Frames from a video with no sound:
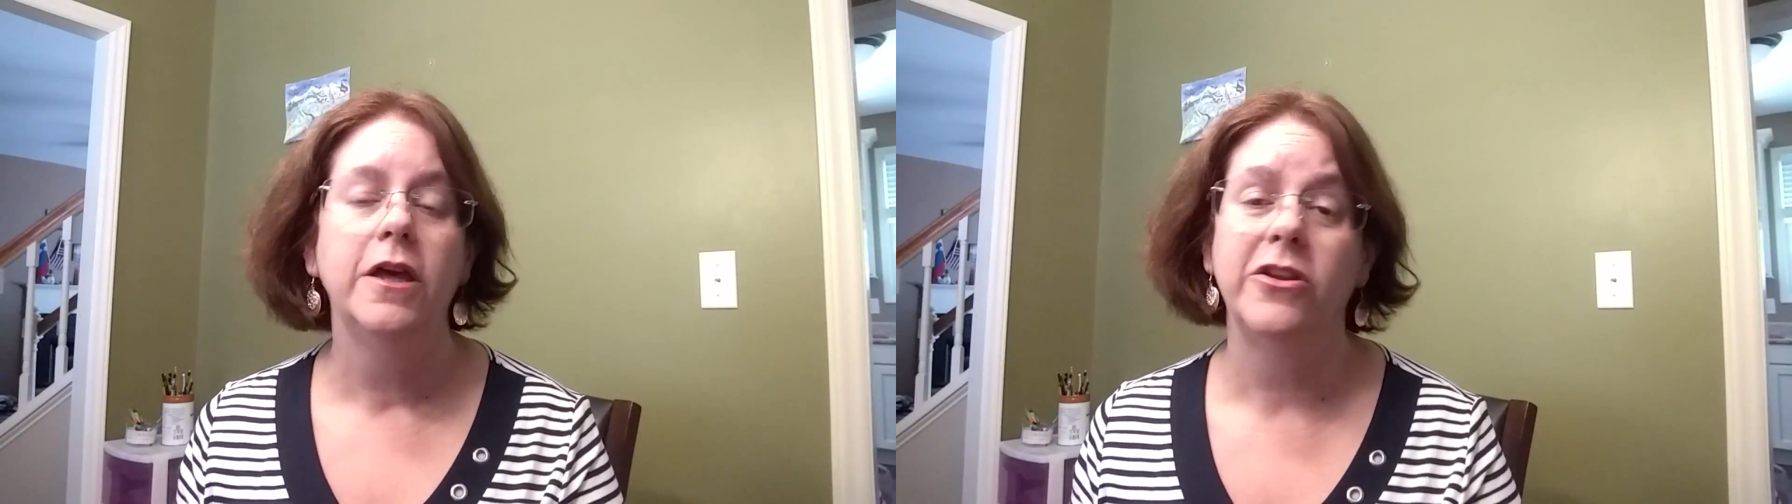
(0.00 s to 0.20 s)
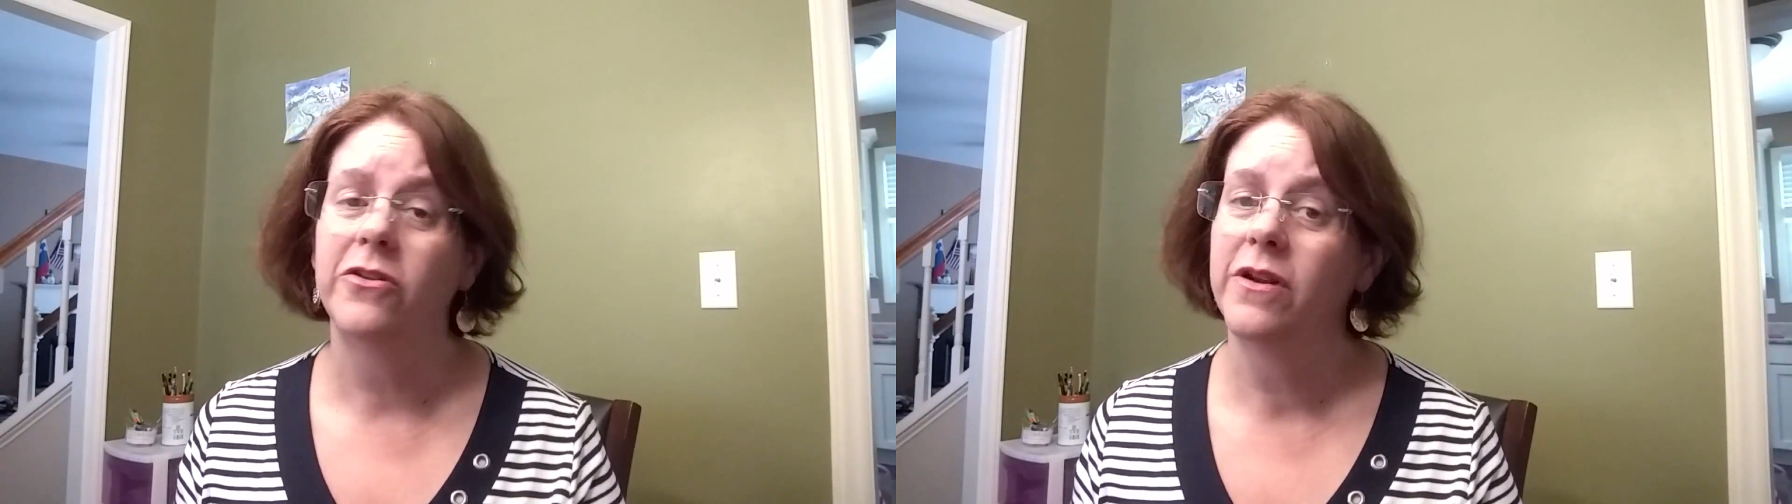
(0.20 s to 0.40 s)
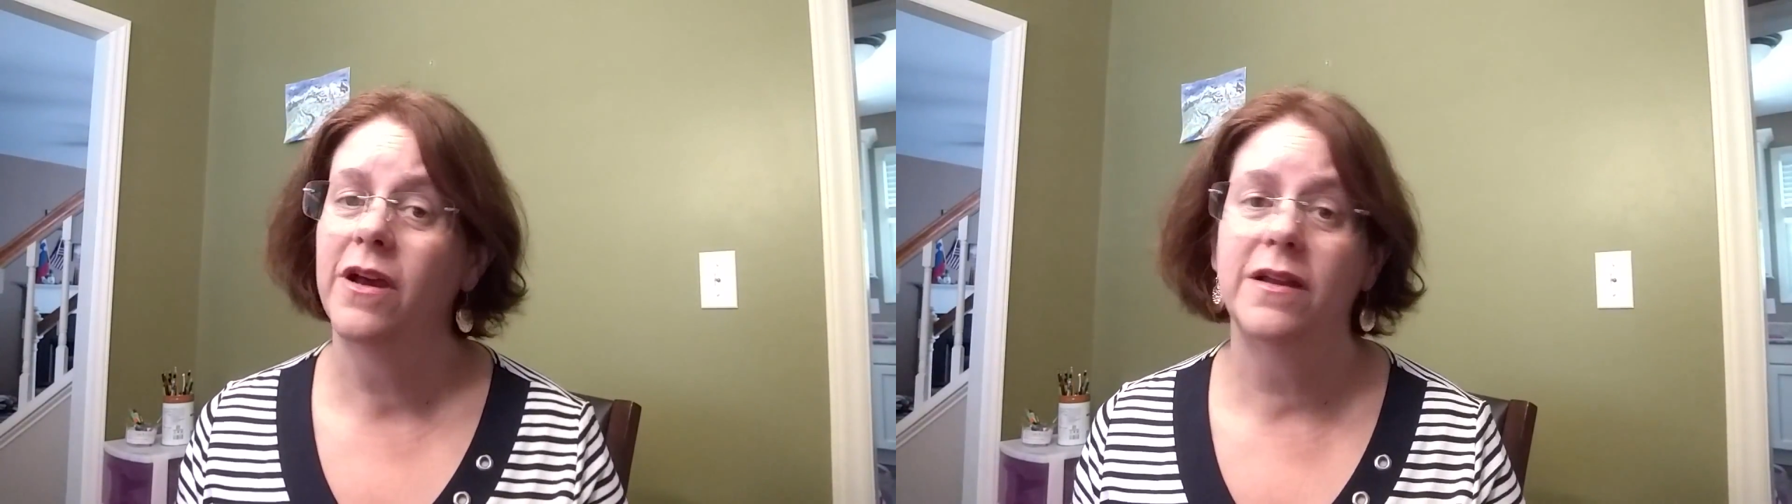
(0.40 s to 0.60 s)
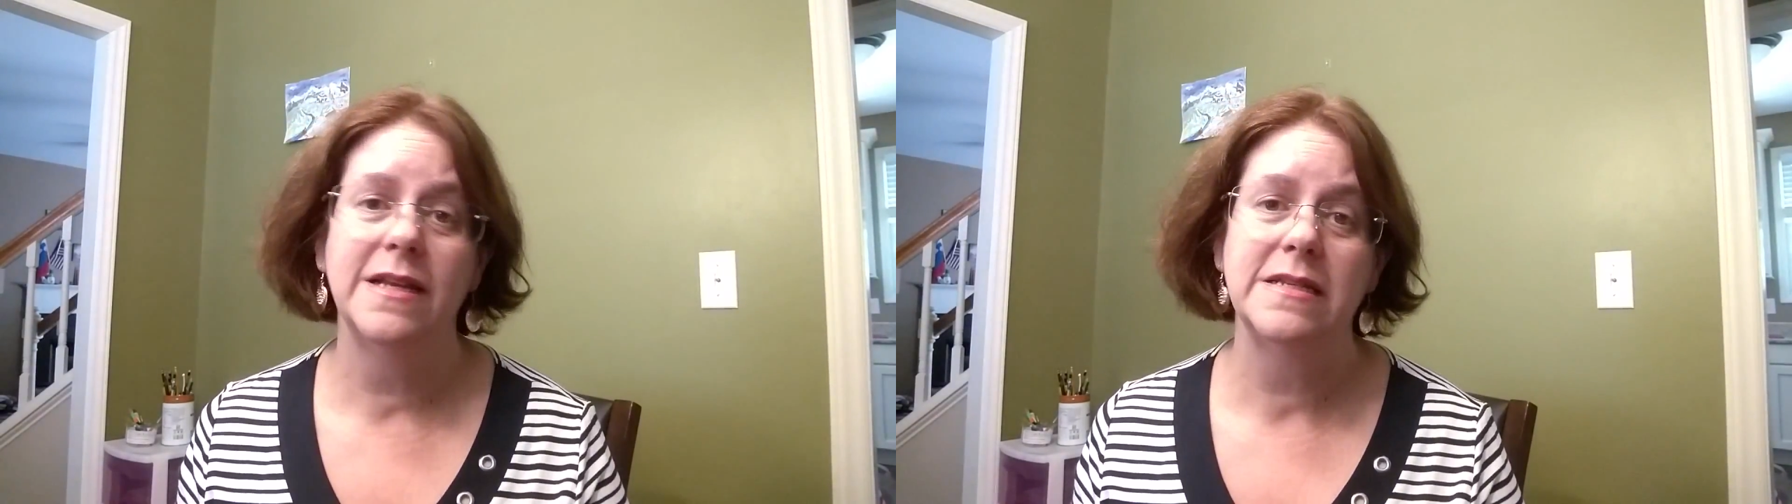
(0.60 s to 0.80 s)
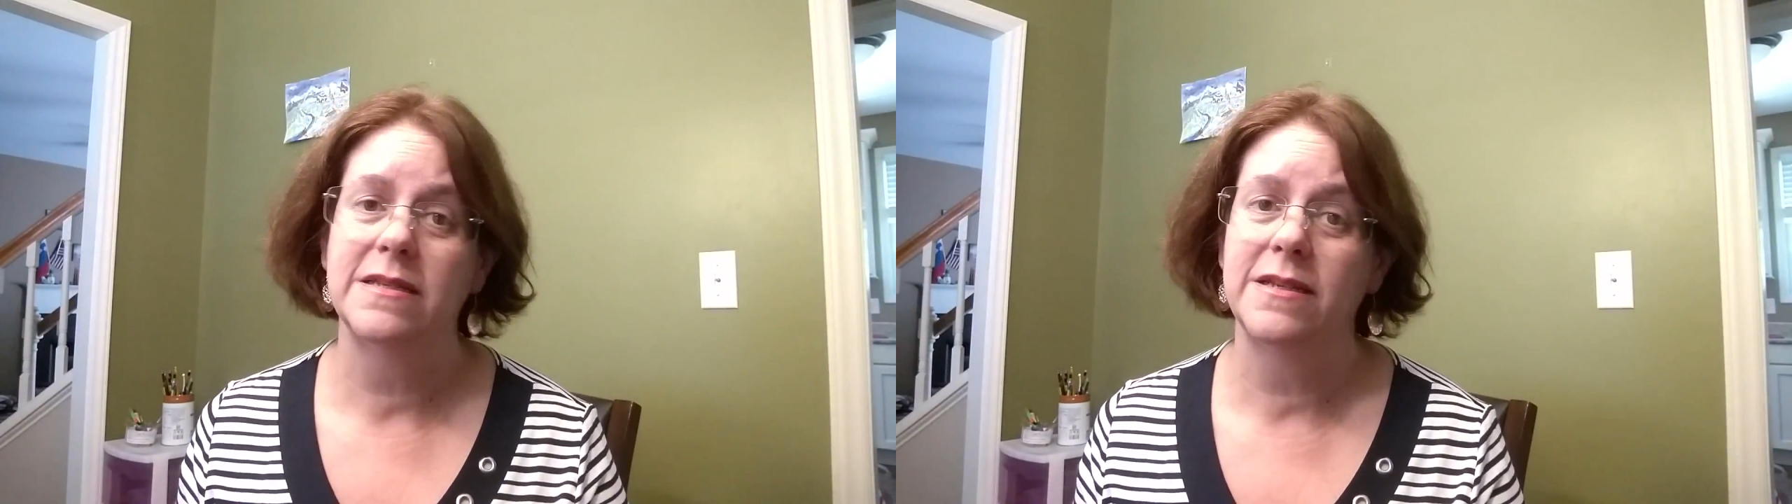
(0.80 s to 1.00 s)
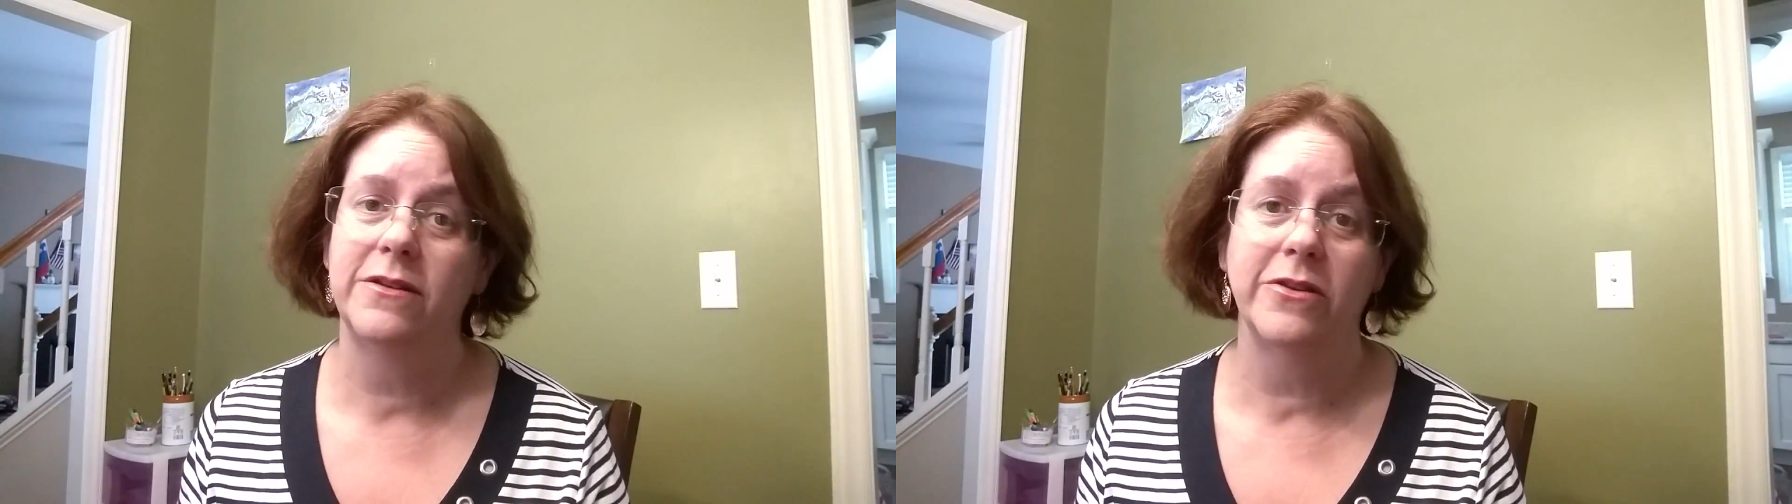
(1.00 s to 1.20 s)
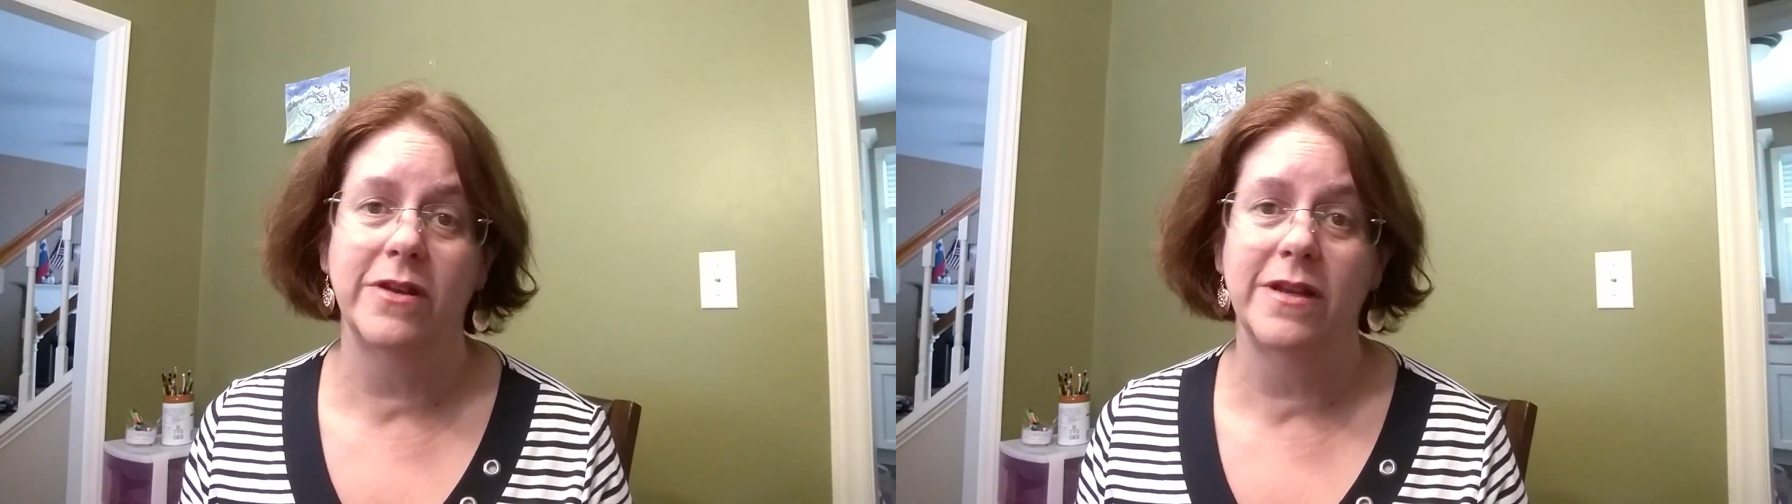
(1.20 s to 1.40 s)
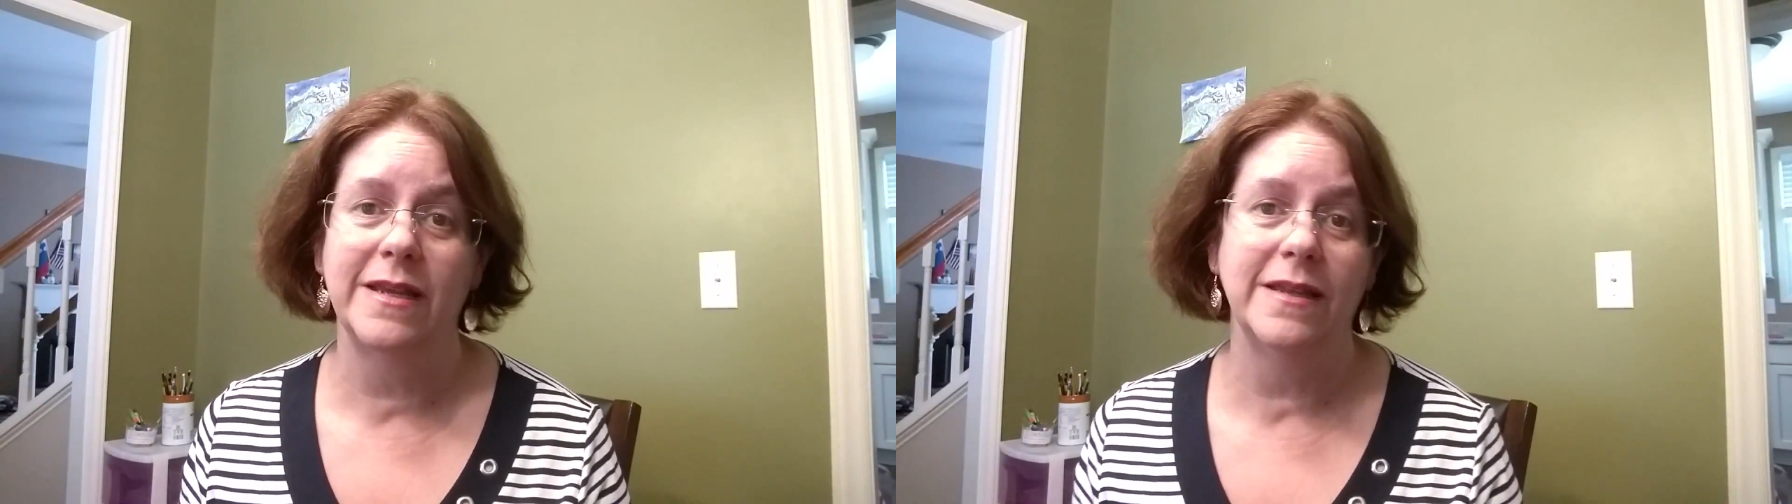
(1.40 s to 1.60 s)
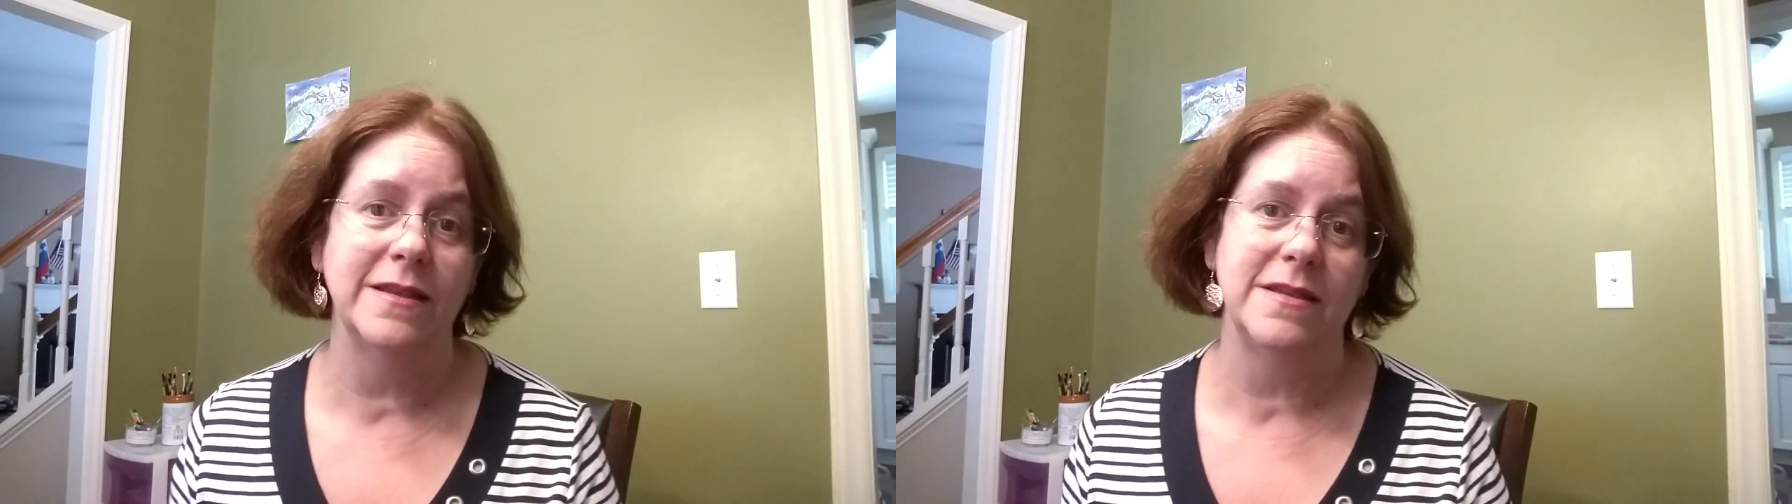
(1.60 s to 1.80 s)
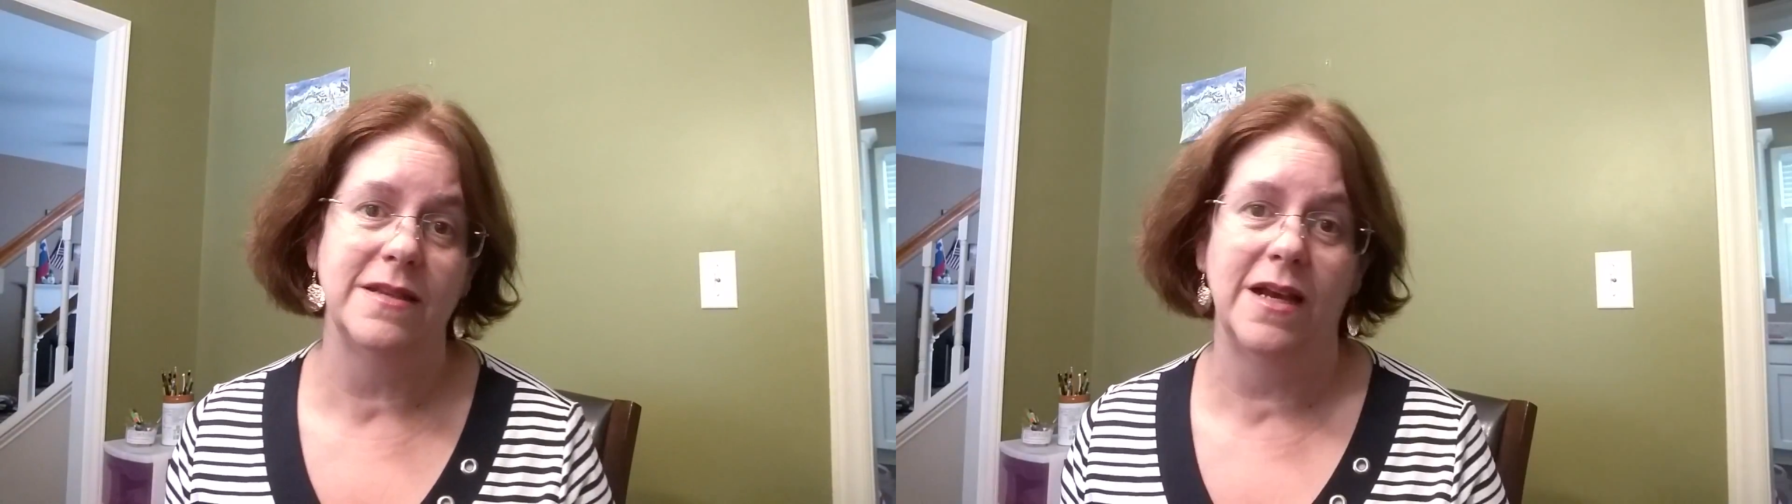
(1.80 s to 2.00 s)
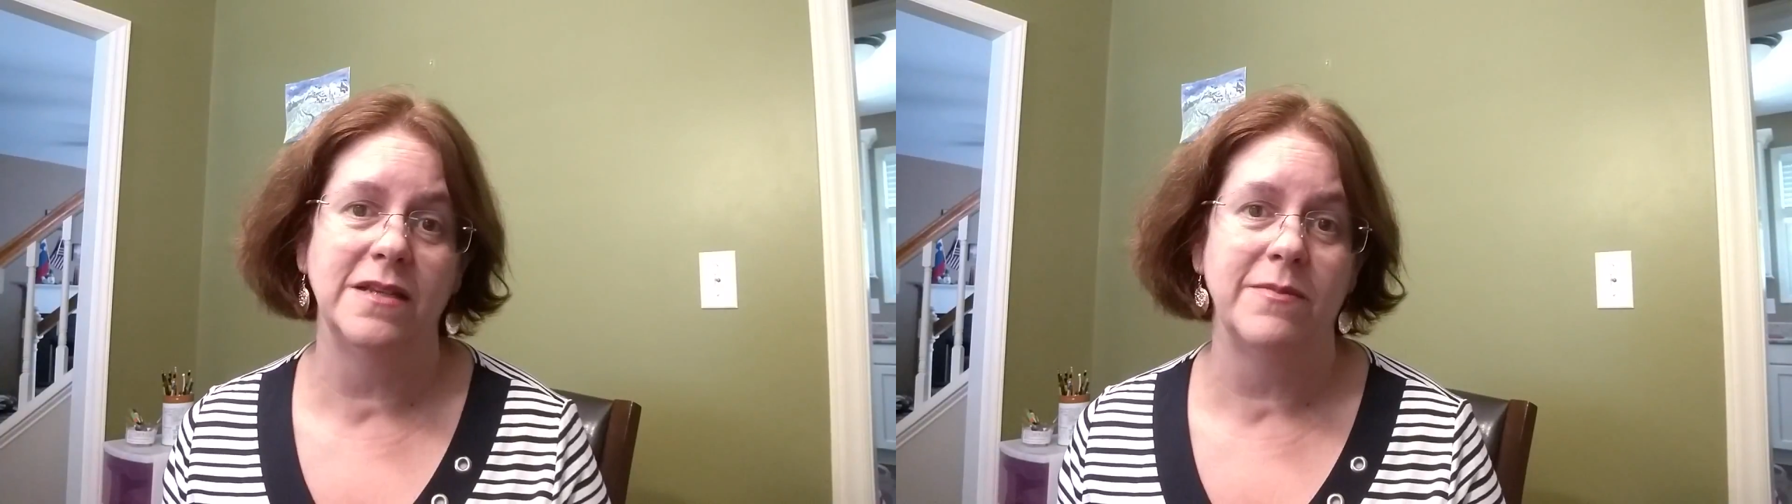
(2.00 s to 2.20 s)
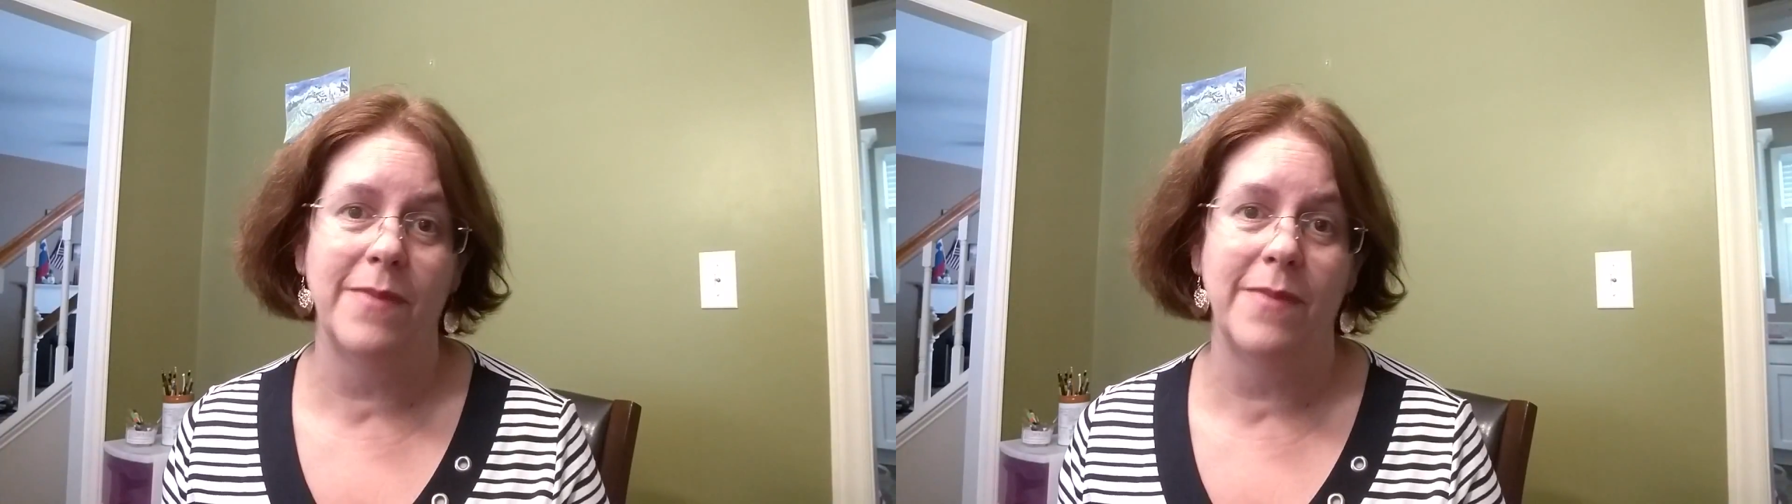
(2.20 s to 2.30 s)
you're not necessarily going to get this nice,